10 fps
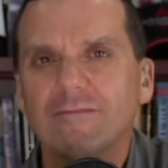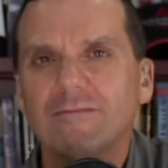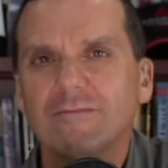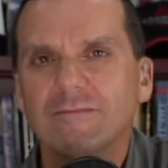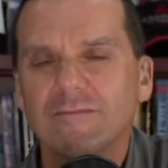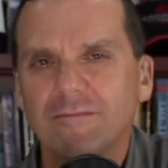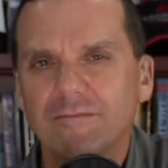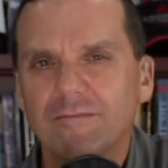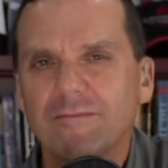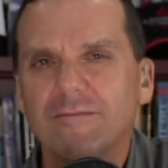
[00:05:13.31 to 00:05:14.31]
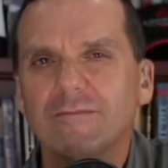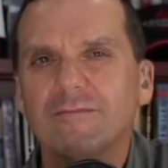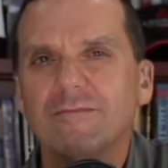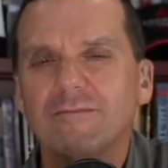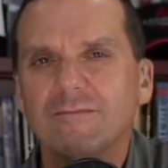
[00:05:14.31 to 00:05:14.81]

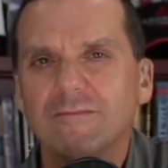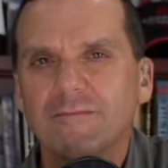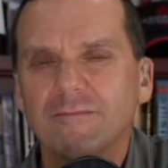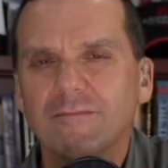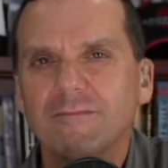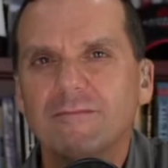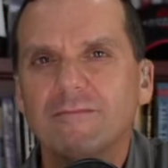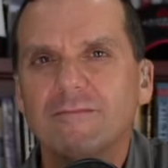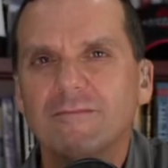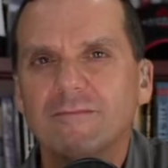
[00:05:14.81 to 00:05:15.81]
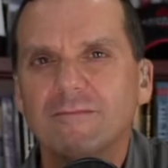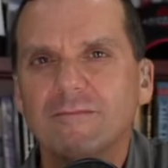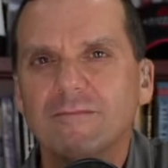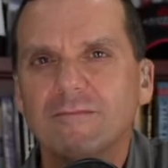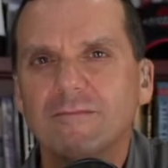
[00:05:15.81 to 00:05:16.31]

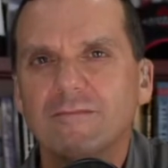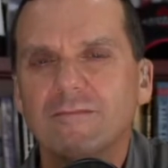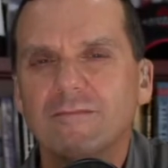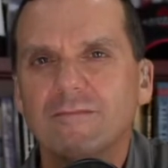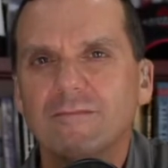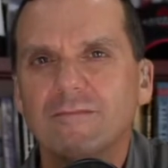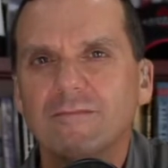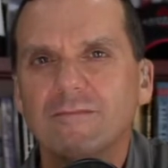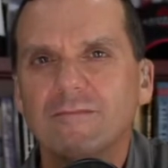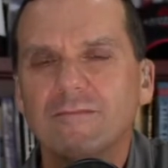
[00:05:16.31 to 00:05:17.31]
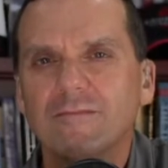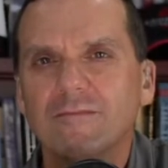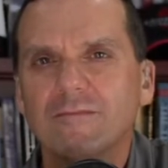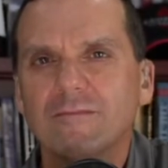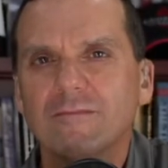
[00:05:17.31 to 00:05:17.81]

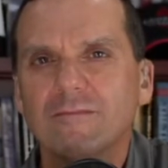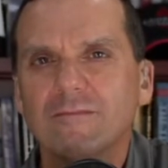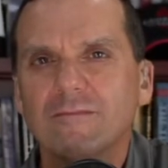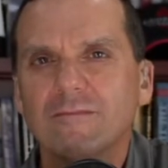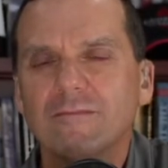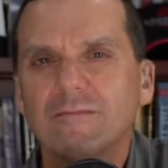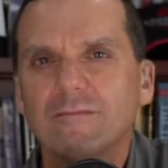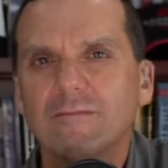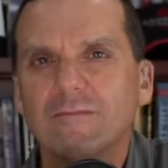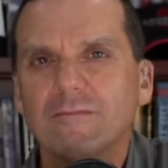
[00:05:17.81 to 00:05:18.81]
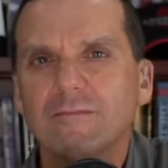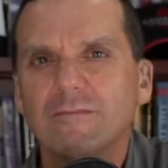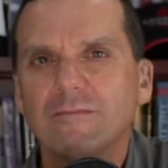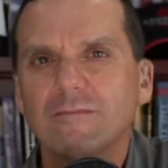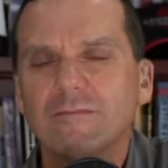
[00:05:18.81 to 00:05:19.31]

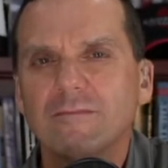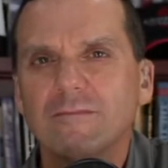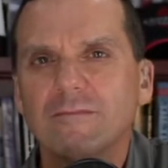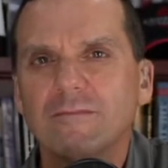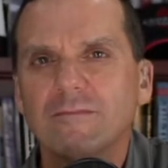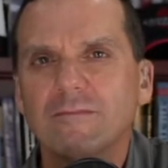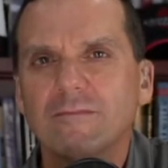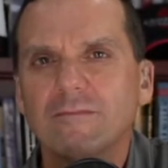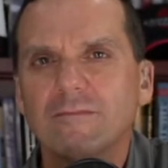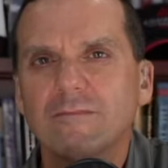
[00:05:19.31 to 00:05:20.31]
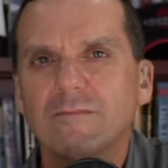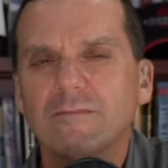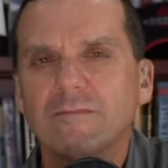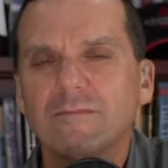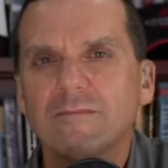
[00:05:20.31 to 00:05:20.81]

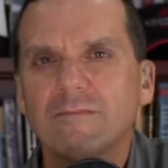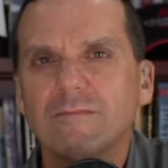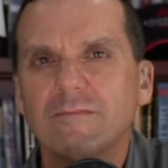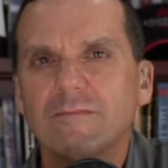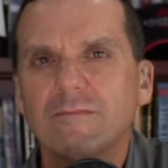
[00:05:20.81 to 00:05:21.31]
This person isn't speaking.